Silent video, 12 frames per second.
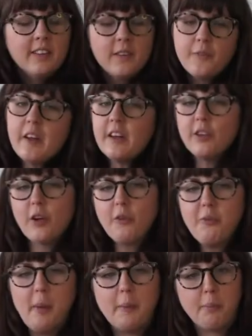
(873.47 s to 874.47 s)
To finish
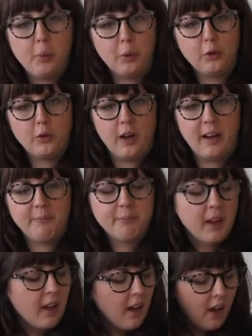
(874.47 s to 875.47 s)
off my portrait,
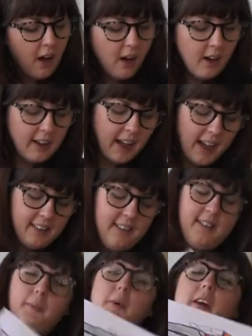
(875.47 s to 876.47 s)
I added
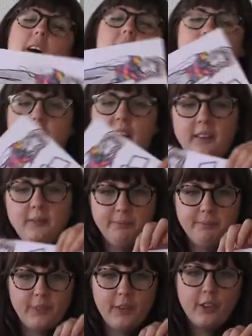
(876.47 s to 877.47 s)
some colour,
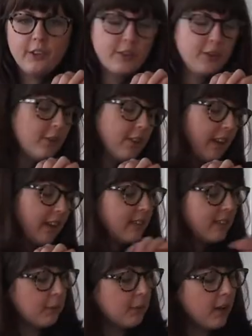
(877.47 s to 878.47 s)
just using
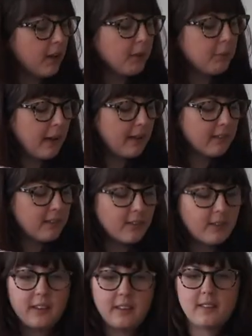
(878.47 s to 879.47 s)
some colouring
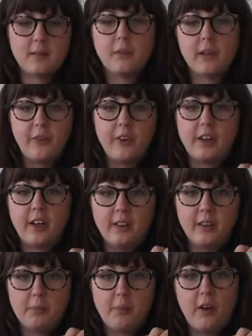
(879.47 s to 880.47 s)
pencils and some different
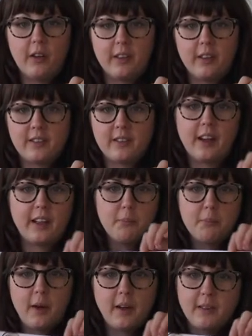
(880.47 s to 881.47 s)
coloured markers. I
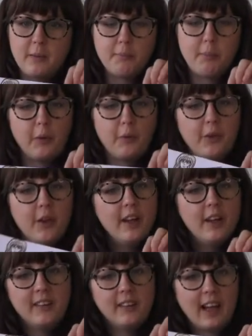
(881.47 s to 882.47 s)
combined them both
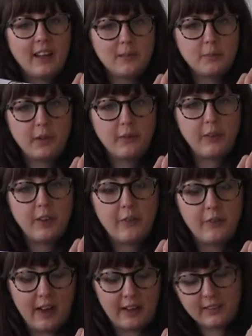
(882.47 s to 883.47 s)
to get some different
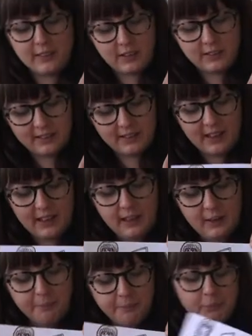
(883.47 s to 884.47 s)
effects you can see
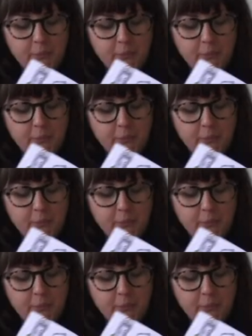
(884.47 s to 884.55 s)
here.